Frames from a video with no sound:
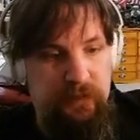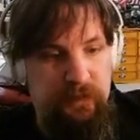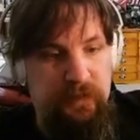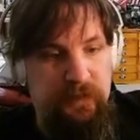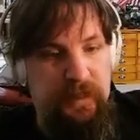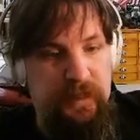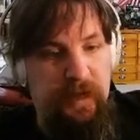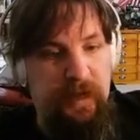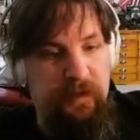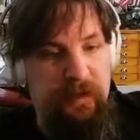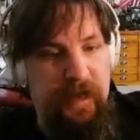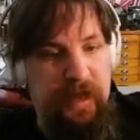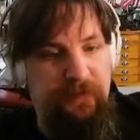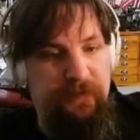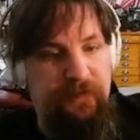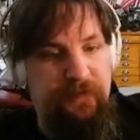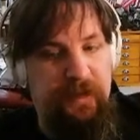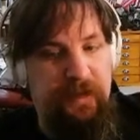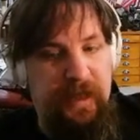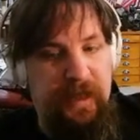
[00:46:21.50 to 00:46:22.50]
Now,
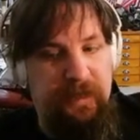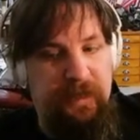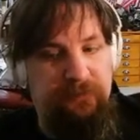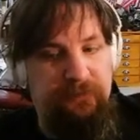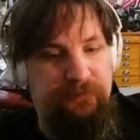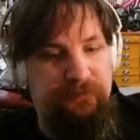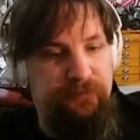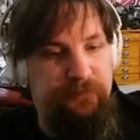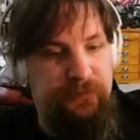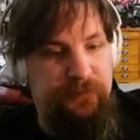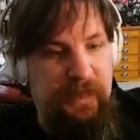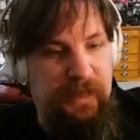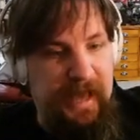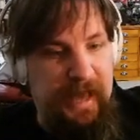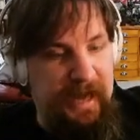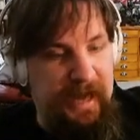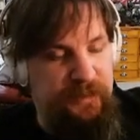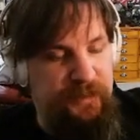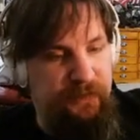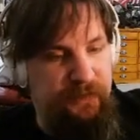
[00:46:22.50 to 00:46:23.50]
yes, it
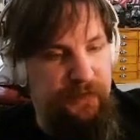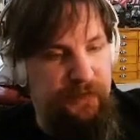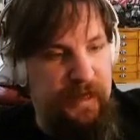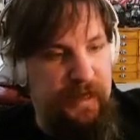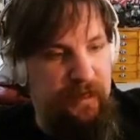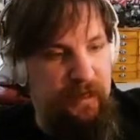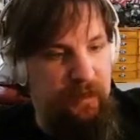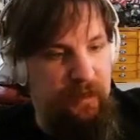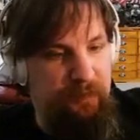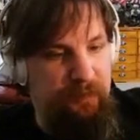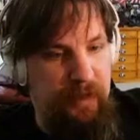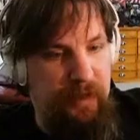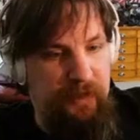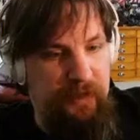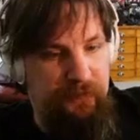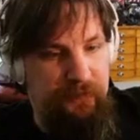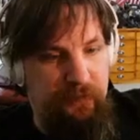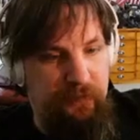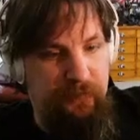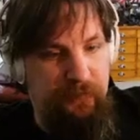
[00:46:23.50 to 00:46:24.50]
activated a
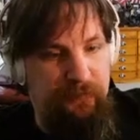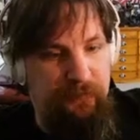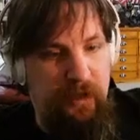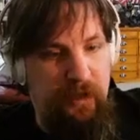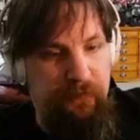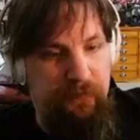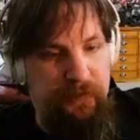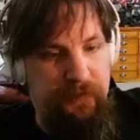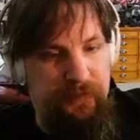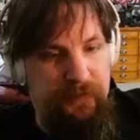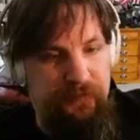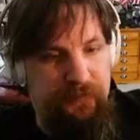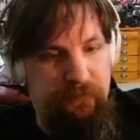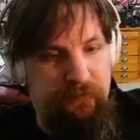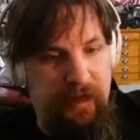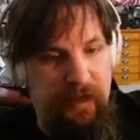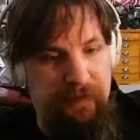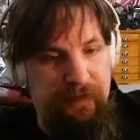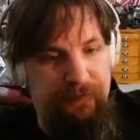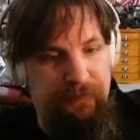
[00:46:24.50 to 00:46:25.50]
puzzle involving this
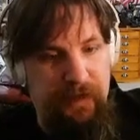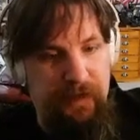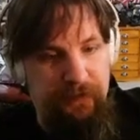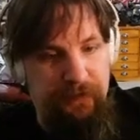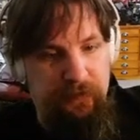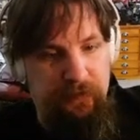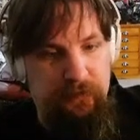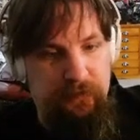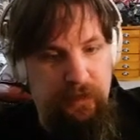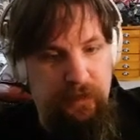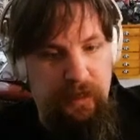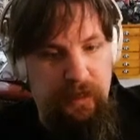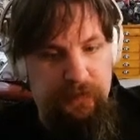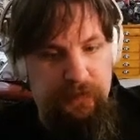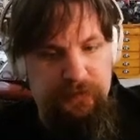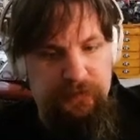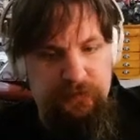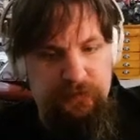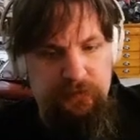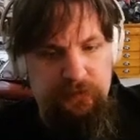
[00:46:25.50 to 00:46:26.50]
grandfather
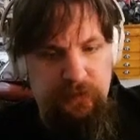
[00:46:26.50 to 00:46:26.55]
clock.